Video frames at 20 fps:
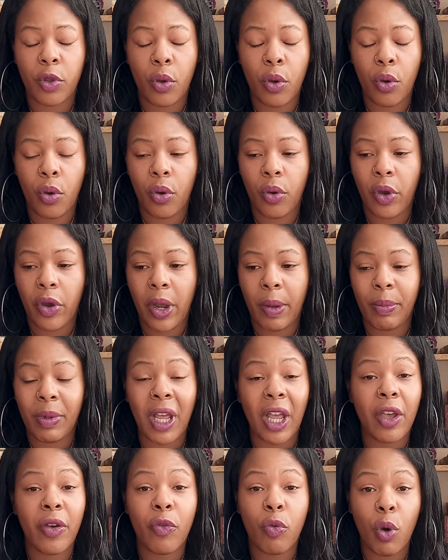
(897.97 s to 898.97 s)
or
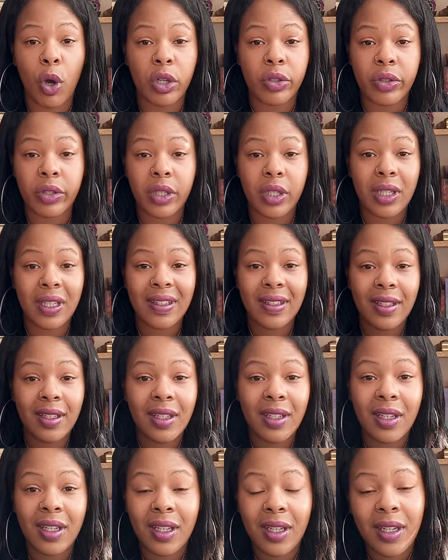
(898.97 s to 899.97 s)
Knight of Wands.
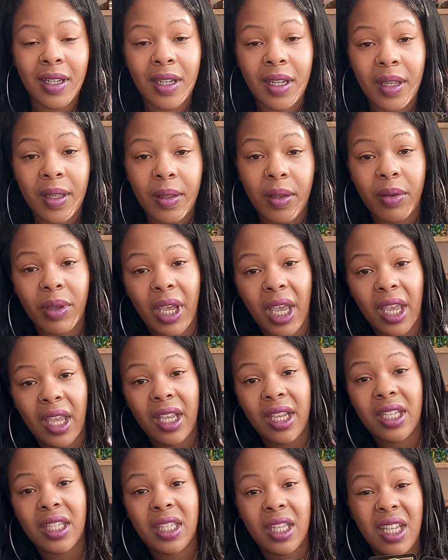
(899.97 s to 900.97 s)
okay,
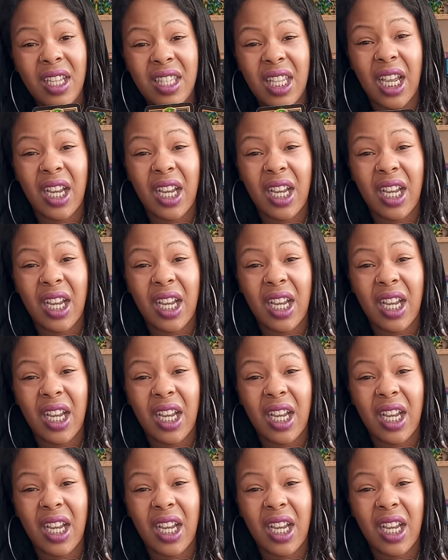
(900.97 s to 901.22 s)
he's